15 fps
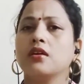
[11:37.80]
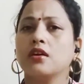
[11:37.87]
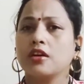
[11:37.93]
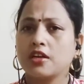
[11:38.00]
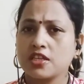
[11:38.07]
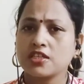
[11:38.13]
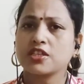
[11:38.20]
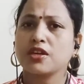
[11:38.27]

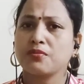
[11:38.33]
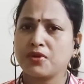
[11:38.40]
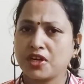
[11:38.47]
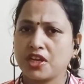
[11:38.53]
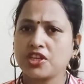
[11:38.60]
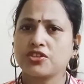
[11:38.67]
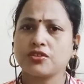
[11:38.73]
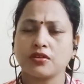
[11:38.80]

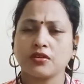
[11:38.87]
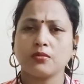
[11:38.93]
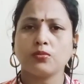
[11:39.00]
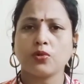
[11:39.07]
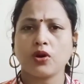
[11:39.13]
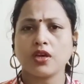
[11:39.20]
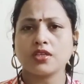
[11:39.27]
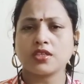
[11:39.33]
discrimination,
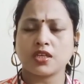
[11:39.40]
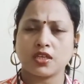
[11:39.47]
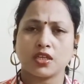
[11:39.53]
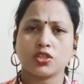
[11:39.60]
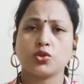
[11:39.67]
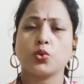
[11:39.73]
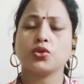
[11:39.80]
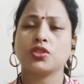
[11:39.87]
boys and
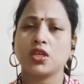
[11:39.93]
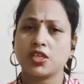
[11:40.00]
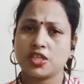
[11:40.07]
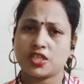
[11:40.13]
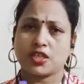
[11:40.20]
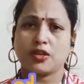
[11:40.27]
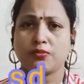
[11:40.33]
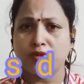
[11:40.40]
social
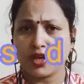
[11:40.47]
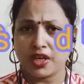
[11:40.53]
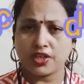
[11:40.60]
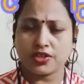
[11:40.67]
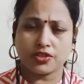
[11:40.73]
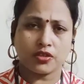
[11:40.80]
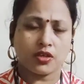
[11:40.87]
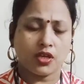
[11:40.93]

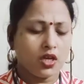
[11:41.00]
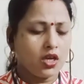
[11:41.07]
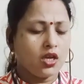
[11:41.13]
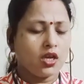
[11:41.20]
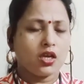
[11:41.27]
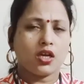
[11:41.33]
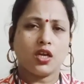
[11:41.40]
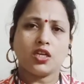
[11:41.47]
discrimination.
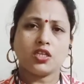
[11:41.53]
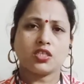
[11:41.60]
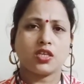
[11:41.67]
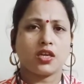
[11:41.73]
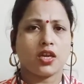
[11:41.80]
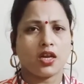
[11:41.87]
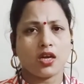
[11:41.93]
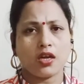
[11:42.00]
Girls,
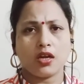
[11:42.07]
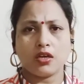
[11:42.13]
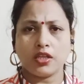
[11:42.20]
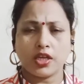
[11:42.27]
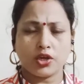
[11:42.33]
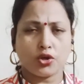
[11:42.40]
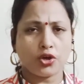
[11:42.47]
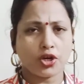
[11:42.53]
they are
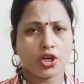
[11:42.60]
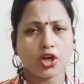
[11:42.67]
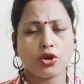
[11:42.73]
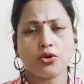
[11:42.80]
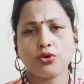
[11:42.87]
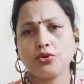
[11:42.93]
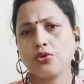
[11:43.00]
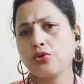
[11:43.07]
not
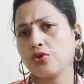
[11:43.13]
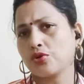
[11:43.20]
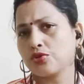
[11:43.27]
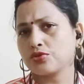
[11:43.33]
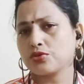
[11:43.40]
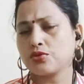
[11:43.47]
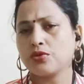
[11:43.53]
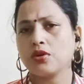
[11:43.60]
allowed to go to
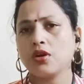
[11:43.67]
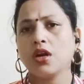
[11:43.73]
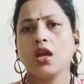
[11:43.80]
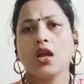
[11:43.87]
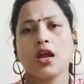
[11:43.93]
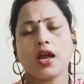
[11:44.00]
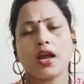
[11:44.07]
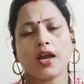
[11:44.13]
school,
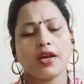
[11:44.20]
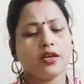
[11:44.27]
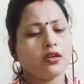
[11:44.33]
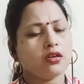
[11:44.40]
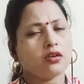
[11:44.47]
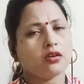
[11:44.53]
and